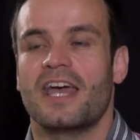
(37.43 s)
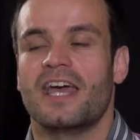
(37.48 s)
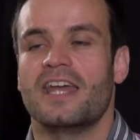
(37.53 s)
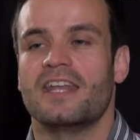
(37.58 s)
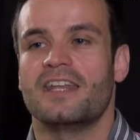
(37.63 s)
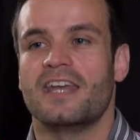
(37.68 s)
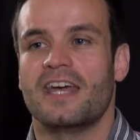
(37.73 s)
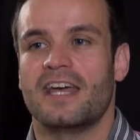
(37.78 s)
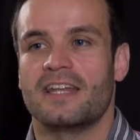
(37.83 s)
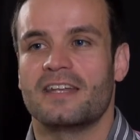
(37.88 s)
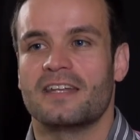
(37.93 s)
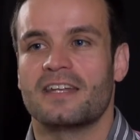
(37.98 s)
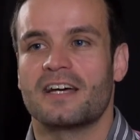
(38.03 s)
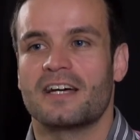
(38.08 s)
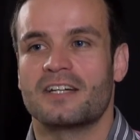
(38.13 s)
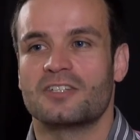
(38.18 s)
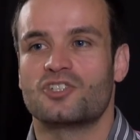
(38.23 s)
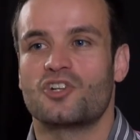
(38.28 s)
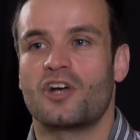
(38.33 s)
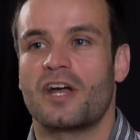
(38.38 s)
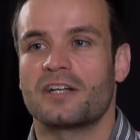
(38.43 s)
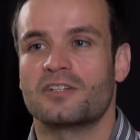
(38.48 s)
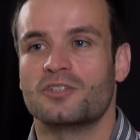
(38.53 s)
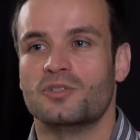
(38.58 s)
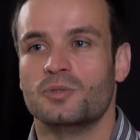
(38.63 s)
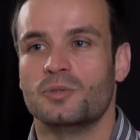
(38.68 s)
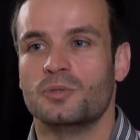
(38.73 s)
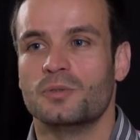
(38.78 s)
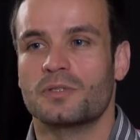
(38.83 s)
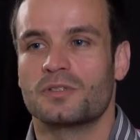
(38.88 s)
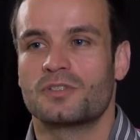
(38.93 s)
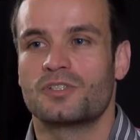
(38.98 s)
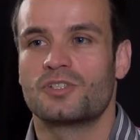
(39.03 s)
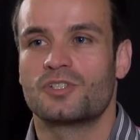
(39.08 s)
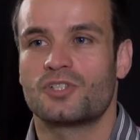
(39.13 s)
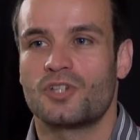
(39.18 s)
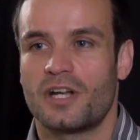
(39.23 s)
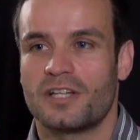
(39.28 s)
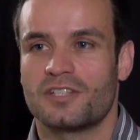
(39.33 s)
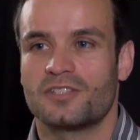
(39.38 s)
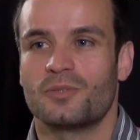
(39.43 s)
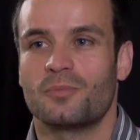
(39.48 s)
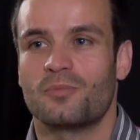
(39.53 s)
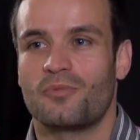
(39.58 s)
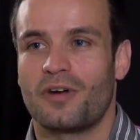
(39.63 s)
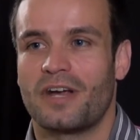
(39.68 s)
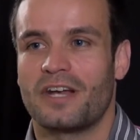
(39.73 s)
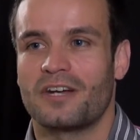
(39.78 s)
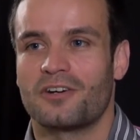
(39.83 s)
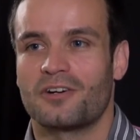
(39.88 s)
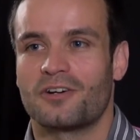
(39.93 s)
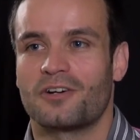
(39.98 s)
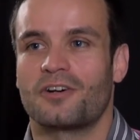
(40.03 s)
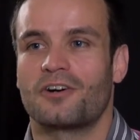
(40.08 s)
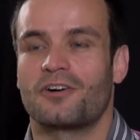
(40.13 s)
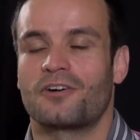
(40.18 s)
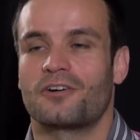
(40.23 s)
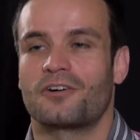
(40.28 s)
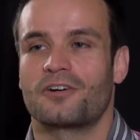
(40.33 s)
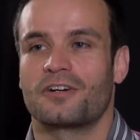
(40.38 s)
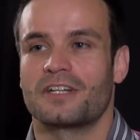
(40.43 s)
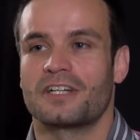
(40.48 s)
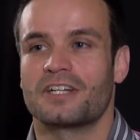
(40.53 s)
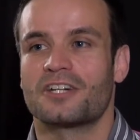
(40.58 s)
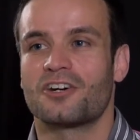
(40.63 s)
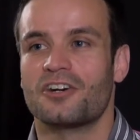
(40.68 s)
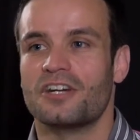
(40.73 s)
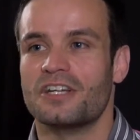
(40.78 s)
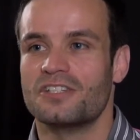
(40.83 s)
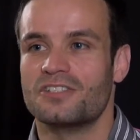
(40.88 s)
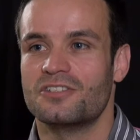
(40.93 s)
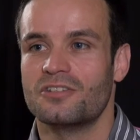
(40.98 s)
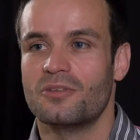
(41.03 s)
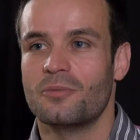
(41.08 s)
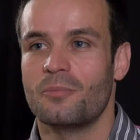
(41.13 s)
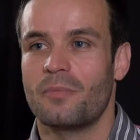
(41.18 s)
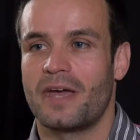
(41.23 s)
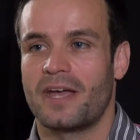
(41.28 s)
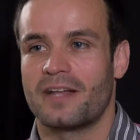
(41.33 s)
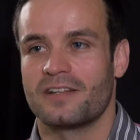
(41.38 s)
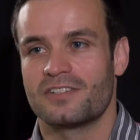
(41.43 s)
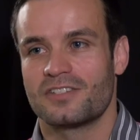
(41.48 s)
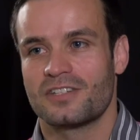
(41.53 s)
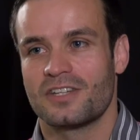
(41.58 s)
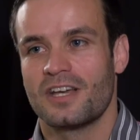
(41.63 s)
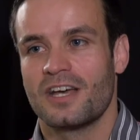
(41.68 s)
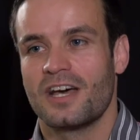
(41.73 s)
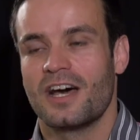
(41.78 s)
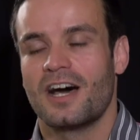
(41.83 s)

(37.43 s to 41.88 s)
and then trying to stress the brain or increase the demands